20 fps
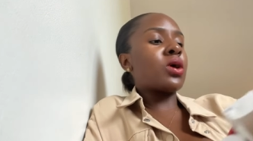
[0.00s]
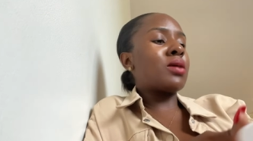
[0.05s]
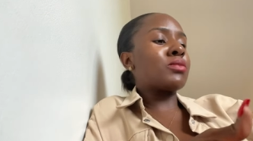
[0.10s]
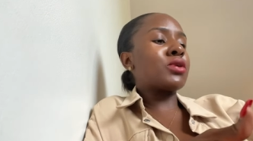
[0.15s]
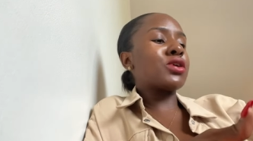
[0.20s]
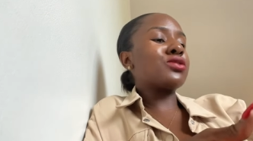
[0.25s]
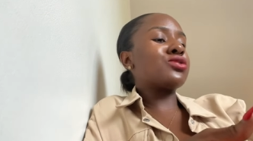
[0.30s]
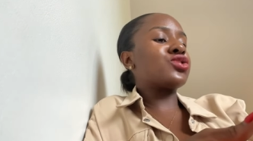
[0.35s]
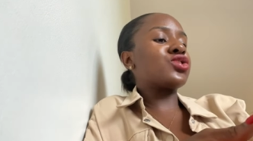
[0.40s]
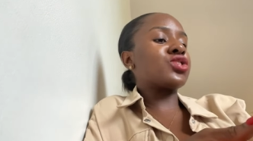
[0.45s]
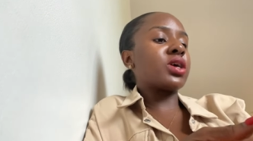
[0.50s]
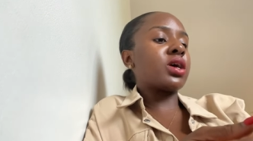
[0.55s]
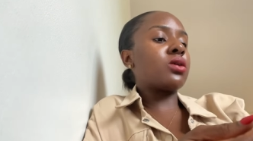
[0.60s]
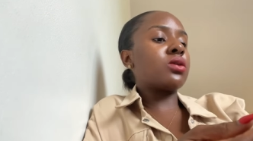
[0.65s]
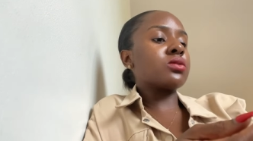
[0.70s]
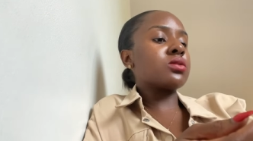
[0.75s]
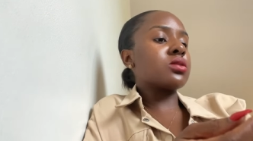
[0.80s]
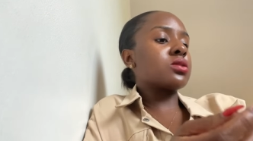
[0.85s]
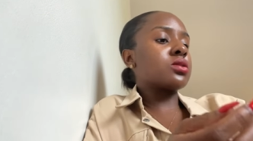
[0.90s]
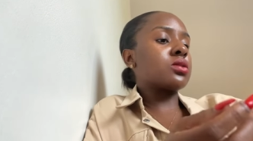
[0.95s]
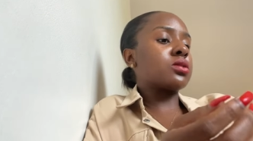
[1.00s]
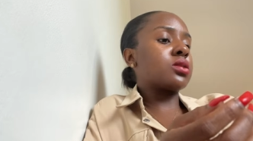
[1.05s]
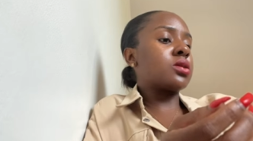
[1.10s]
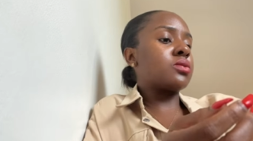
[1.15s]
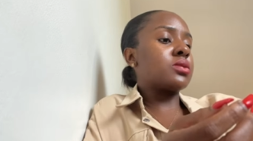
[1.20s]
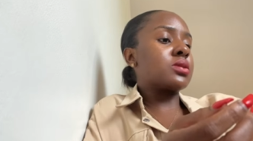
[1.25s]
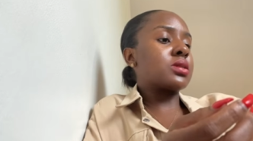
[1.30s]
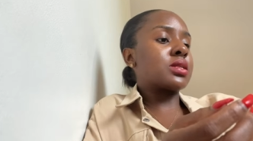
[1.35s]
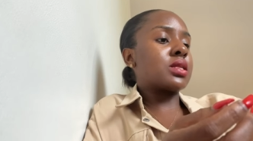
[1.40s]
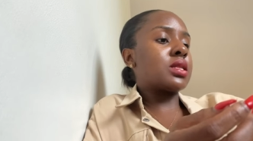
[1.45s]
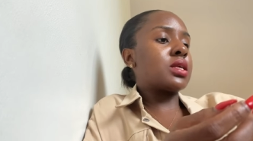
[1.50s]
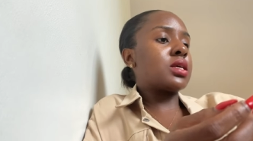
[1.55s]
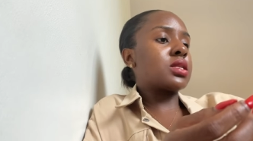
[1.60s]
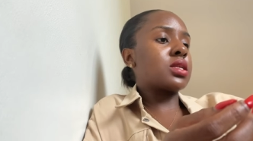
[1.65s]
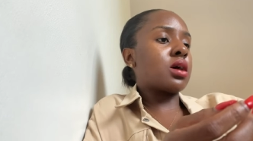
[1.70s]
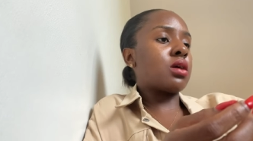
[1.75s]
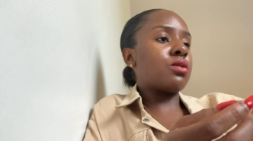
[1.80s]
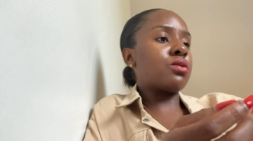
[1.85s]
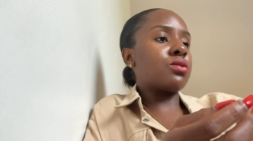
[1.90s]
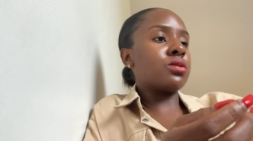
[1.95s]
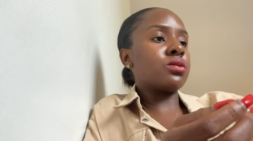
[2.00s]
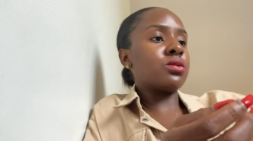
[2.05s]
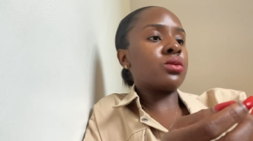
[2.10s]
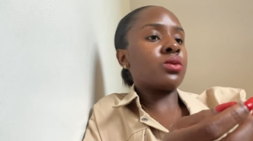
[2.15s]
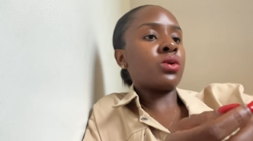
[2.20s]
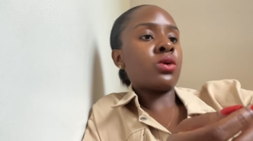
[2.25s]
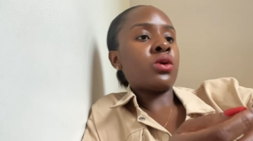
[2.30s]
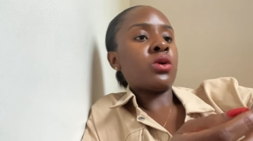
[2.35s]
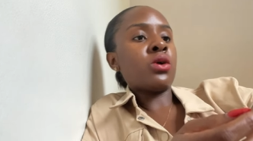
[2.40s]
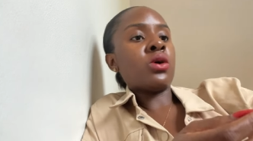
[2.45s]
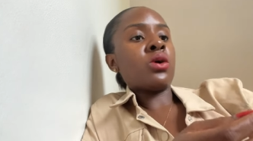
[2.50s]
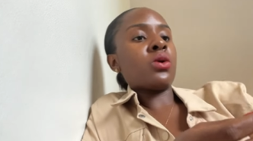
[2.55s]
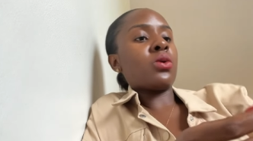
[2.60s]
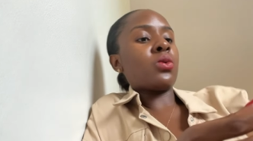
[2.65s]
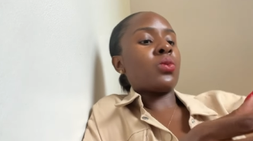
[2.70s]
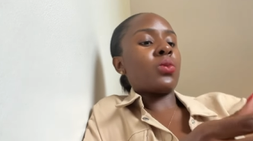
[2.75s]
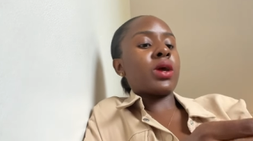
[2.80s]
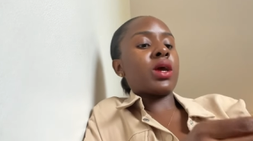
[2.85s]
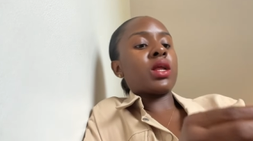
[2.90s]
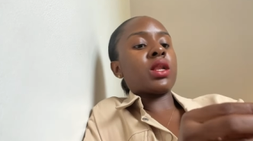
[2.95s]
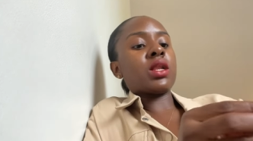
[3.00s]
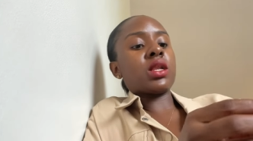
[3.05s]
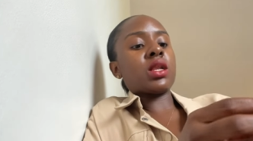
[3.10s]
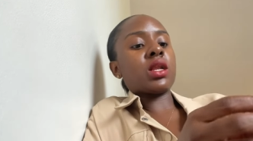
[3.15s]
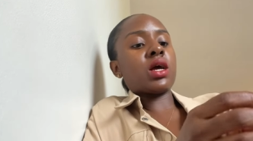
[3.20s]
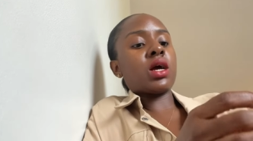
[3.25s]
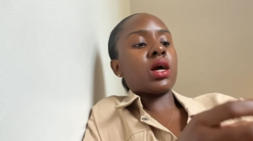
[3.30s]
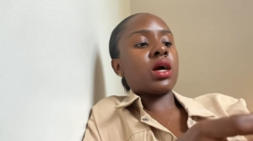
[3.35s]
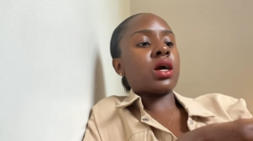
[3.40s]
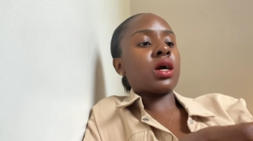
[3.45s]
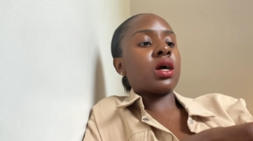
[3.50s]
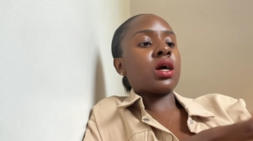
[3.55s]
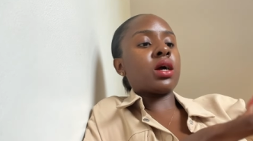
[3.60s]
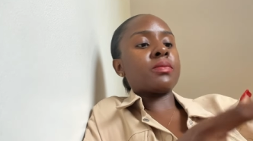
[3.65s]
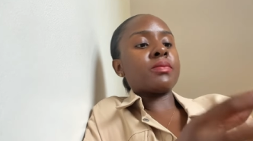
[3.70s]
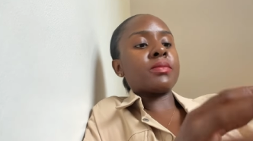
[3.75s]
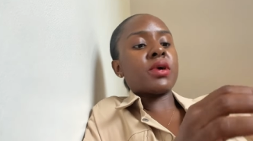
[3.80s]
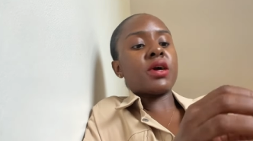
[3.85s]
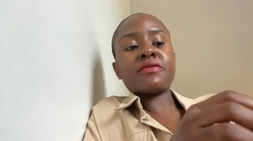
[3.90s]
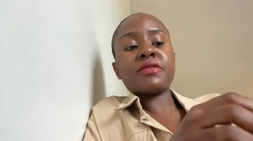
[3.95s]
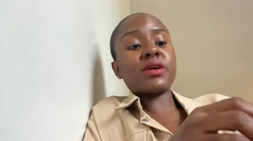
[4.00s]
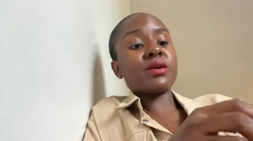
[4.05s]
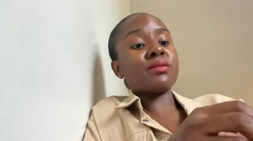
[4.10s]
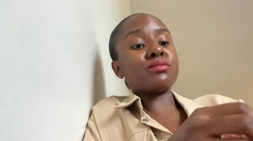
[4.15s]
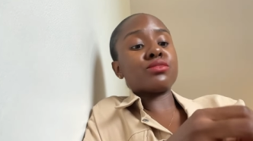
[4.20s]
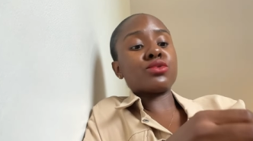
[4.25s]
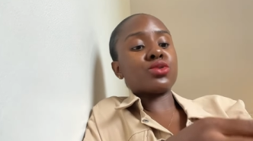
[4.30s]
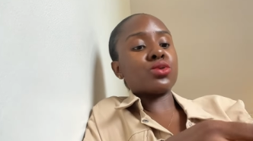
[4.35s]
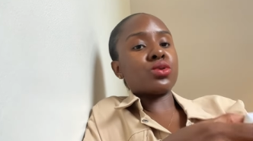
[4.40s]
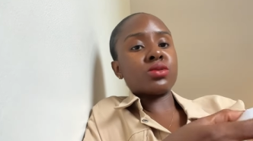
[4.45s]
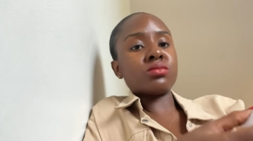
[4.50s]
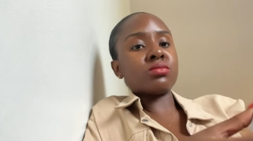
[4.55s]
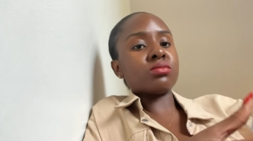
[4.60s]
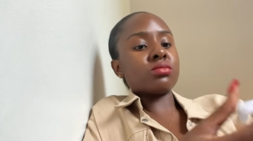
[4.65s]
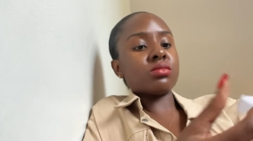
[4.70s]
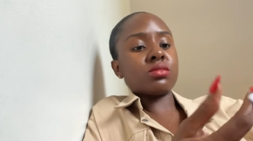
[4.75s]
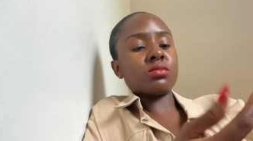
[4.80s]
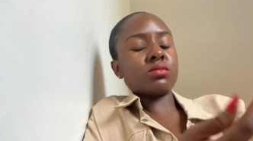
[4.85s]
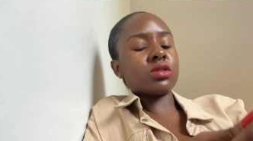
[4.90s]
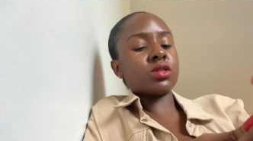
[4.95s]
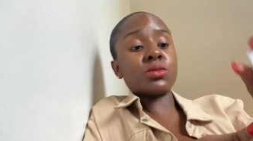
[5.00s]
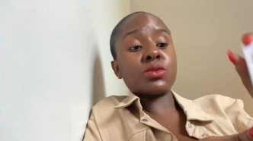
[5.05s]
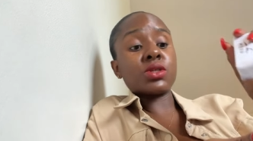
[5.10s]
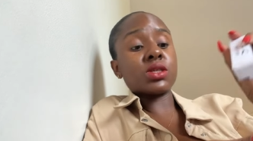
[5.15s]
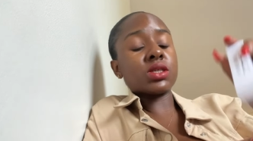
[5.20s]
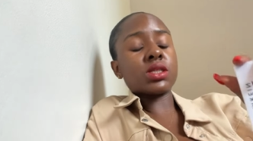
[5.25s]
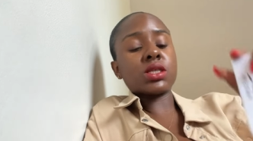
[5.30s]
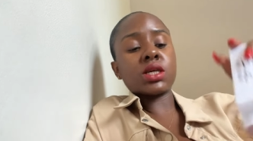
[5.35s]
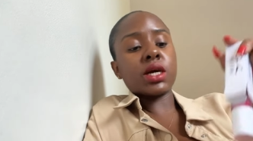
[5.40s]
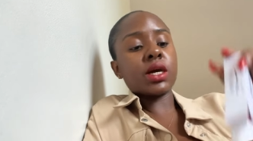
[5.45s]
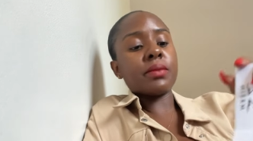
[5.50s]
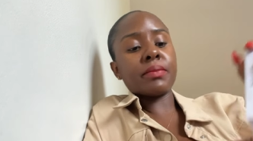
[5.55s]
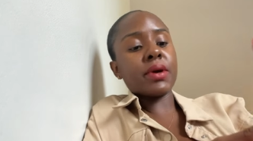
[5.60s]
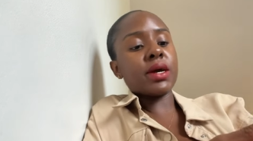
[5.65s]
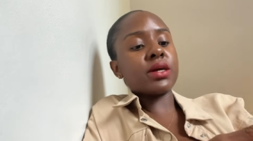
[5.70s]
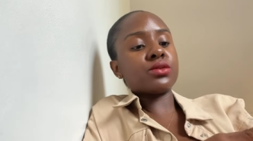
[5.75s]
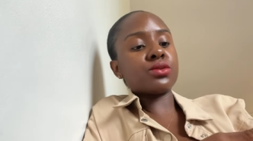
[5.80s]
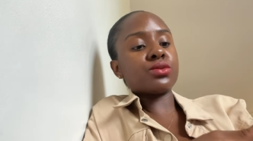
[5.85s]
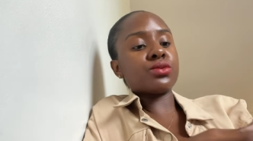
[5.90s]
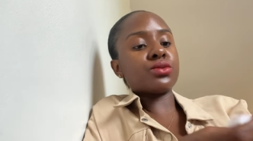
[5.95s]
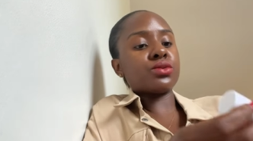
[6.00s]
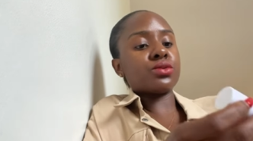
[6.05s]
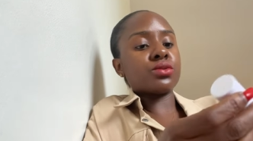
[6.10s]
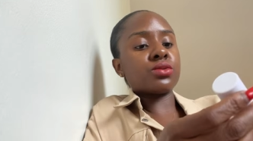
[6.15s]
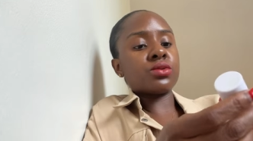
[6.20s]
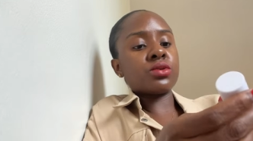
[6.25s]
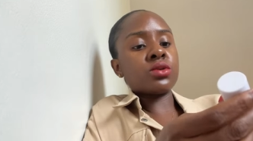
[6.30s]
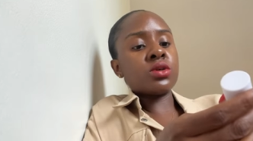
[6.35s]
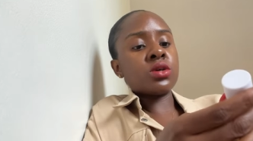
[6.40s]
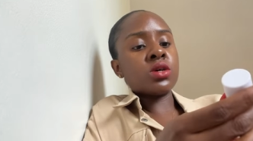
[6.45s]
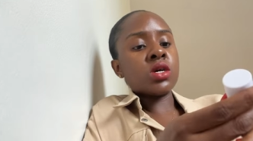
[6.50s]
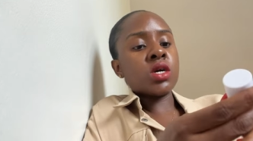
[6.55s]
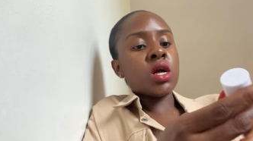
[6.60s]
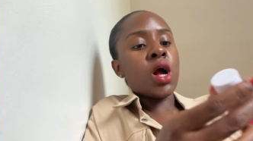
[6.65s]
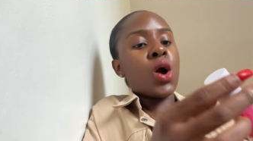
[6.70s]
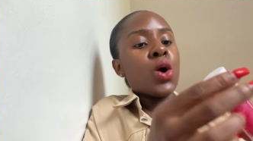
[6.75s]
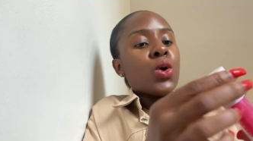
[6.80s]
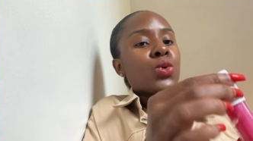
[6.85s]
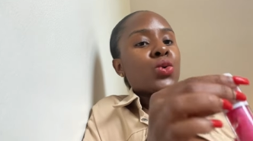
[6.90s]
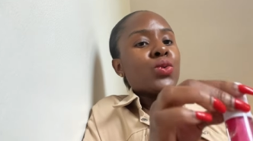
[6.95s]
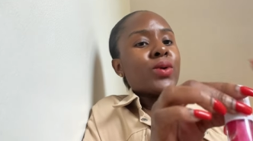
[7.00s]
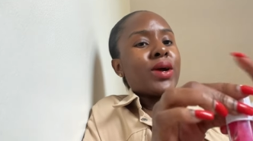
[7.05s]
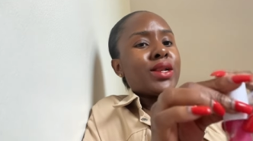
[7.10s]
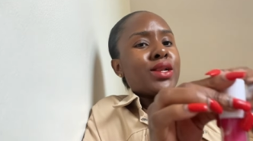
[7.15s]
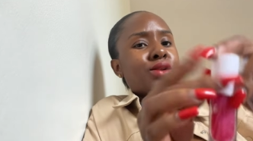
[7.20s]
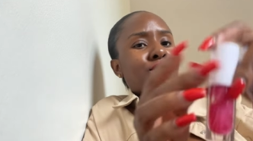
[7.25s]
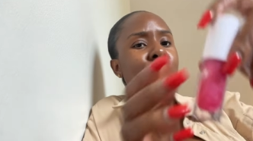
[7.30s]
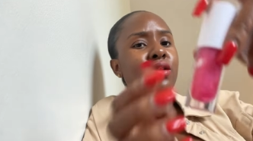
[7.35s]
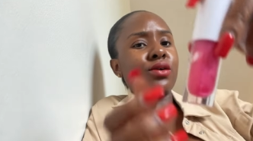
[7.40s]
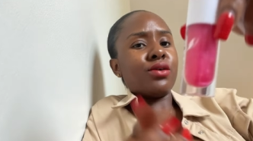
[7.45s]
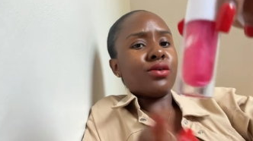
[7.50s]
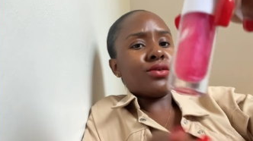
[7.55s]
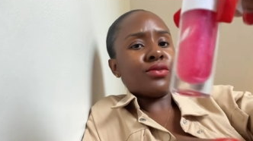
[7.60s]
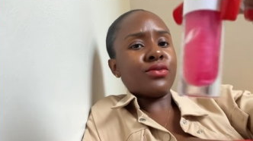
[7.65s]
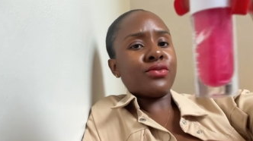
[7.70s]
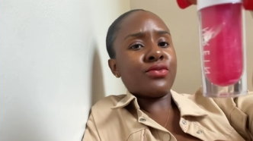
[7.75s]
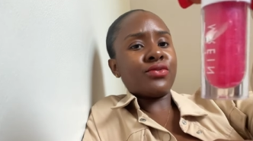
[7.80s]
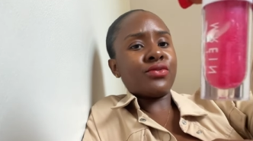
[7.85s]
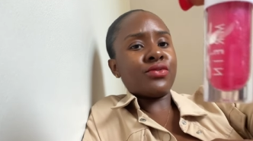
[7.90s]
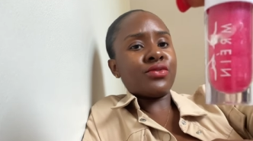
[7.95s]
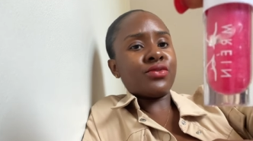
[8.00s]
I'm going to try all these other ones later on when after I'm done some other time. I don't know. Oh, I love.